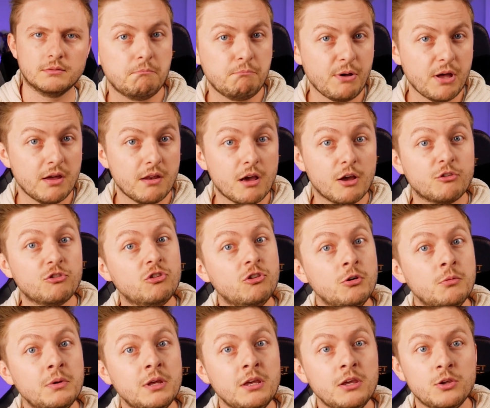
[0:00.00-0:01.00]
But
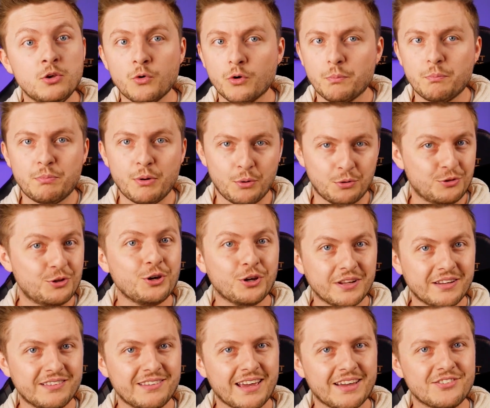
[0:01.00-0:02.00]
assuming you're both good
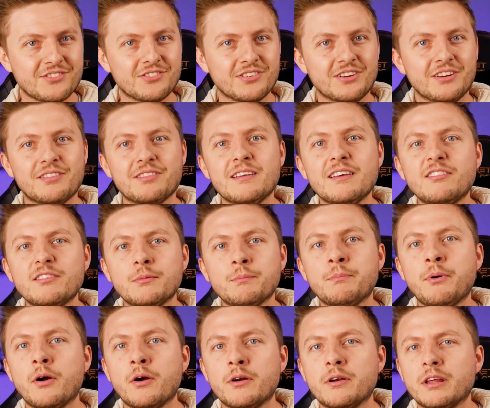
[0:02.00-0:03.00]
intentioned, this
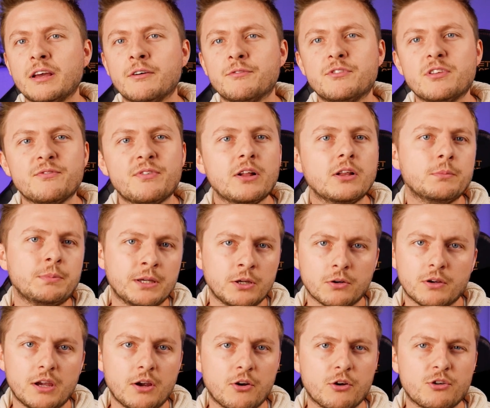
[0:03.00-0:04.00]
part of developing
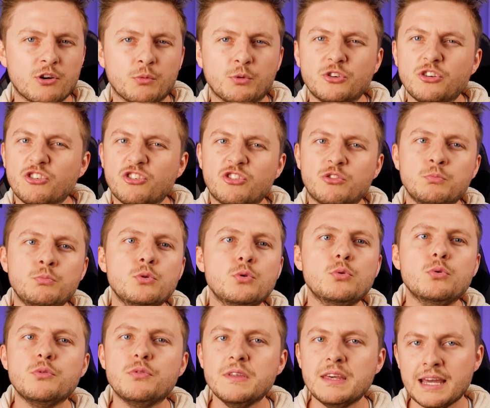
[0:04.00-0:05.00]
your character will just
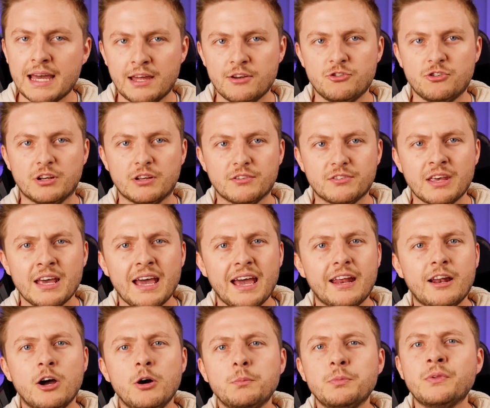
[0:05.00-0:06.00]
smooth the edges
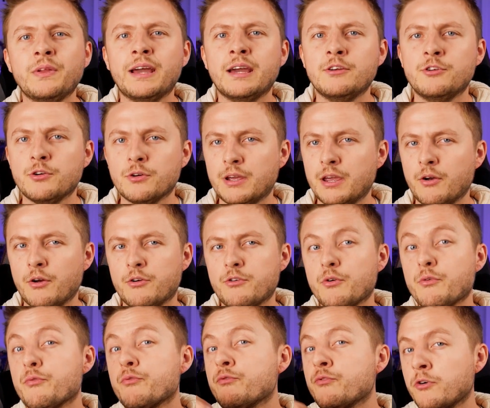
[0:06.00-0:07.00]
and help land your
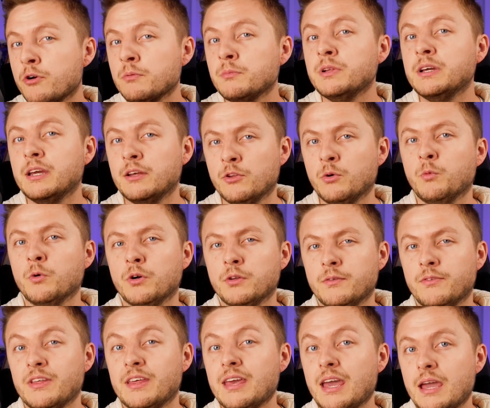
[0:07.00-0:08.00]
character firmly in the
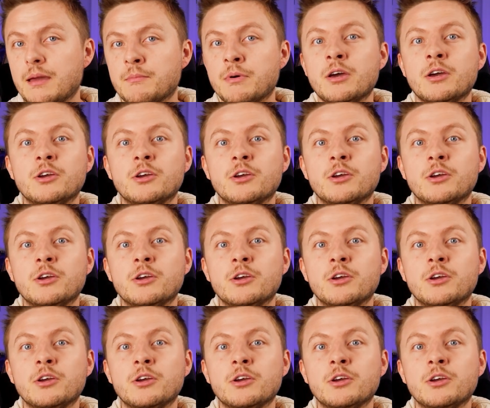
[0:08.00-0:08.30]
world of the game